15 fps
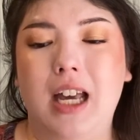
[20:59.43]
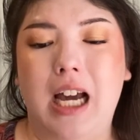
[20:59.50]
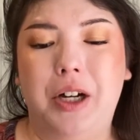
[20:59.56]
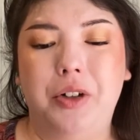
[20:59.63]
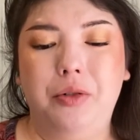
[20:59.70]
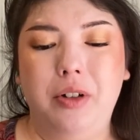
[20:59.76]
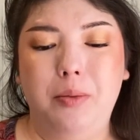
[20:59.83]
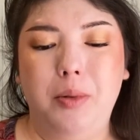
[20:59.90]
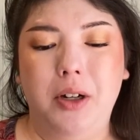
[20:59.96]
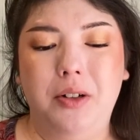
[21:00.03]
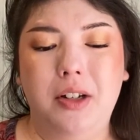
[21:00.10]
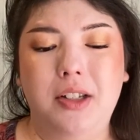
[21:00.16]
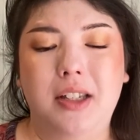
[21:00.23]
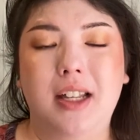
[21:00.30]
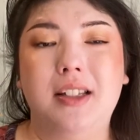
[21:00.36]
I would
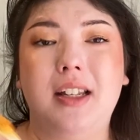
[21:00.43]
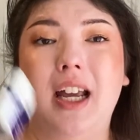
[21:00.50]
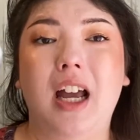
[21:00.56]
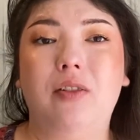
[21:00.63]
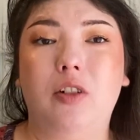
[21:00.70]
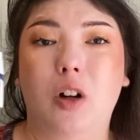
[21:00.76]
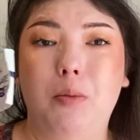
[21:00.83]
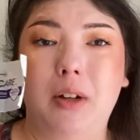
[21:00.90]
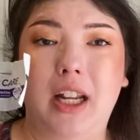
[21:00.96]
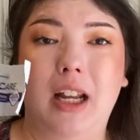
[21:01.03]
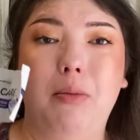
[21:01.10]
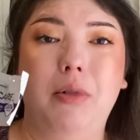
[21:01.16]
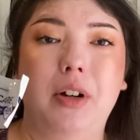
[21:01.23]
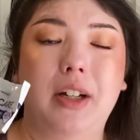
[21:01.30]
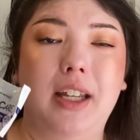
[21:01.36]
repurchase this. I have Arm &
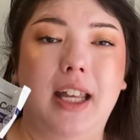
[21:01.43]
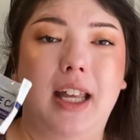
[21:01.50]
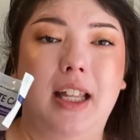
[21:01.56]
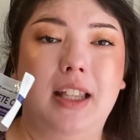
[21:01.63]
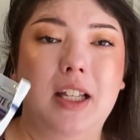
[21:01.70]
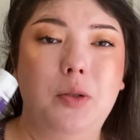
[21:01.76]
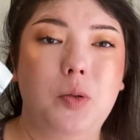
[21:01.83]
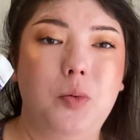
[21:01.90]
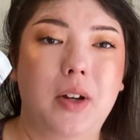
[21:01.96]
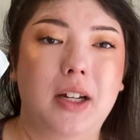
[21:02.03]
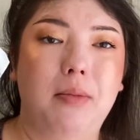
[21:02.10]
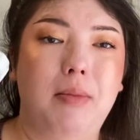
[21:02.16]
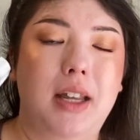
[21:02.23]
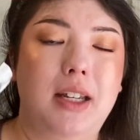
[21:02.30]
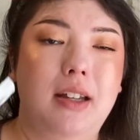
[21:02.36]
Hammer again. This was
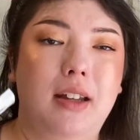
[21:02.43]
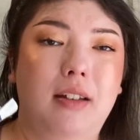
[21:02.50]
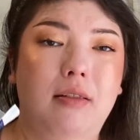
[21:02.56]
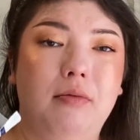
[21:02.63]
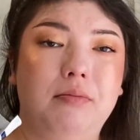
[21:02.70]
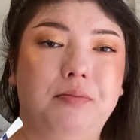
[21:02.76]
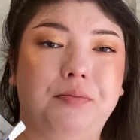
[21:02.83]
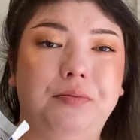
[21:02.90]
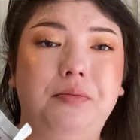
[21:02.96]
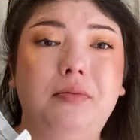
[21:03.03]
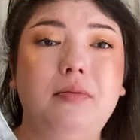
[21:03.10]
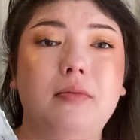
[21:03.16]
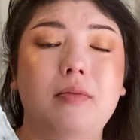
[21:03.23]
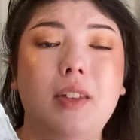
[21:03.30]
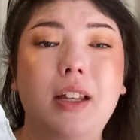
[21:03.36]
recommended
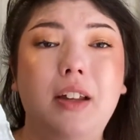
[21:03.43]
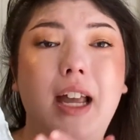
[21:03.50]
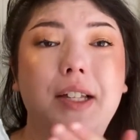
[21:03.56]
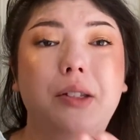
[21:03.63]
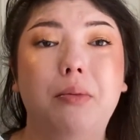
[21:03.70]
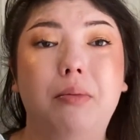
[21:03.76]
as a